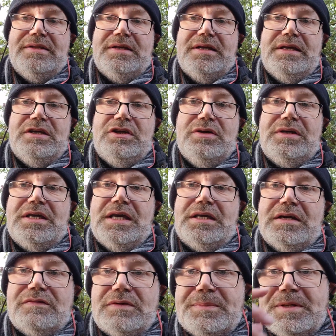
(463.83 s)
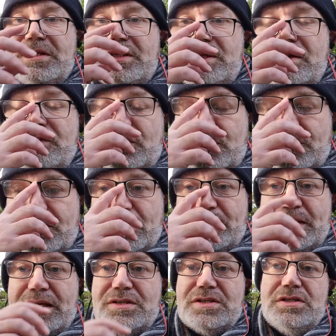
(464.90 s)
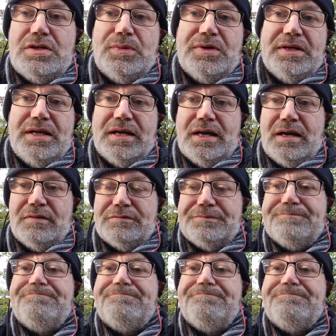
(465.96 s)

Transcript: the UK government, you vote for the person you want to have.